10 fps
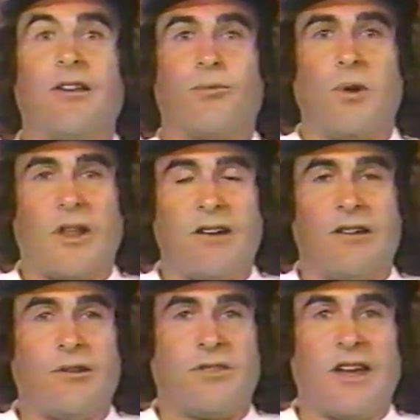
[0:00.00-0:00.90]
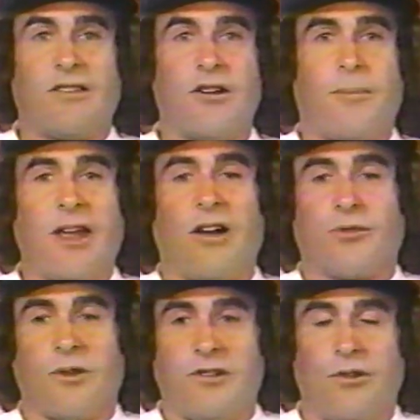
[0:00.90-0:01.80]
is willing to do things nobody
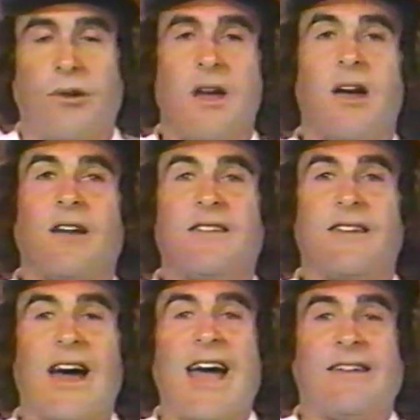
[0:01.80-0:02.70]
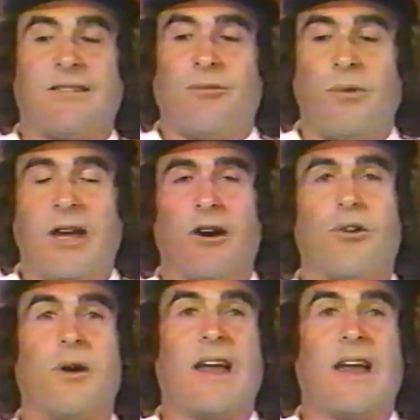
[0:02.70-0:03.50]
else will do. Tonight, we are going